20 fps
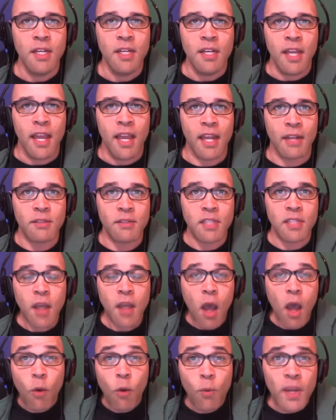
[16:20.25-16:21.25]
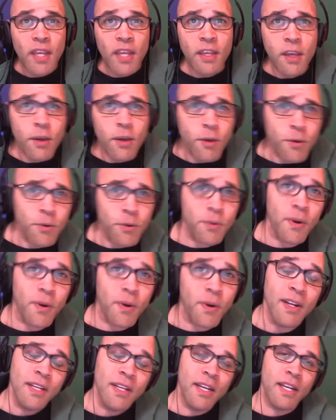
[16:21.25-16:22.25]
And he's like, oh, Wii U!
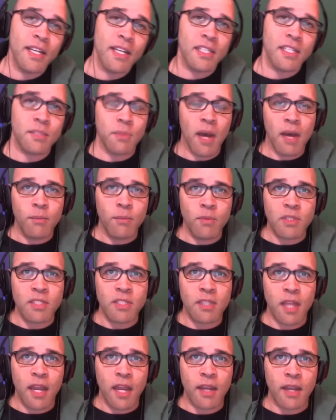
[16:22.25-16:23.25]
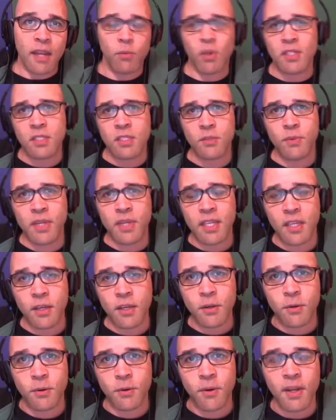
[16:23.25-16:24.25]
And his mom was like, what's a Wii
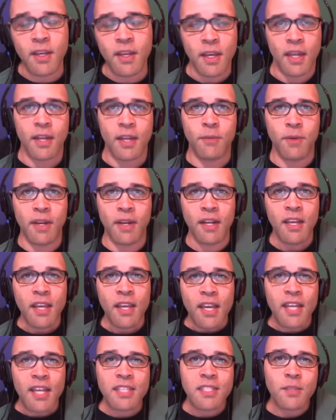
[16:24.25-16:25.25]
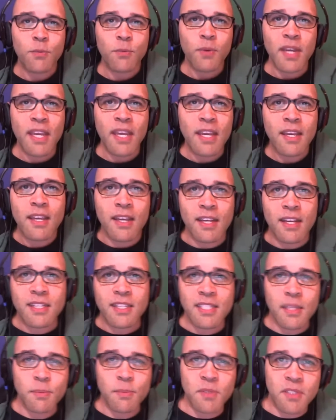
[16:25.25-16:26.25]
U? And he went, it's a Wii,
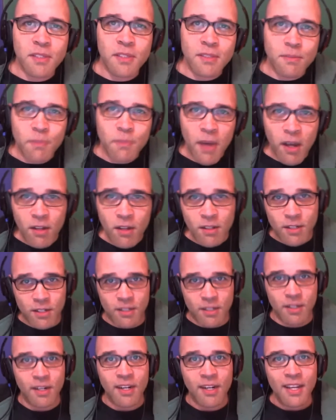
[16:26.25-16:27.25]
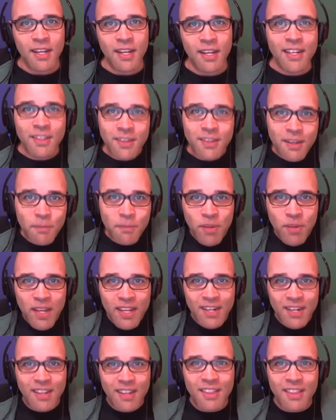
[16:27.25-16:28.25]
except smaller, and you can play
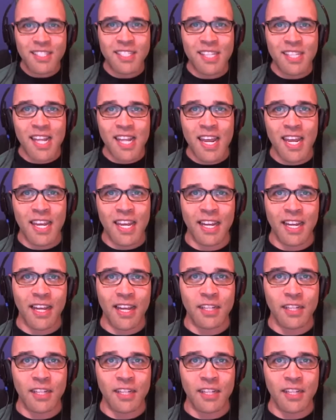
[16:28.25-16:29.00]
it on this thing!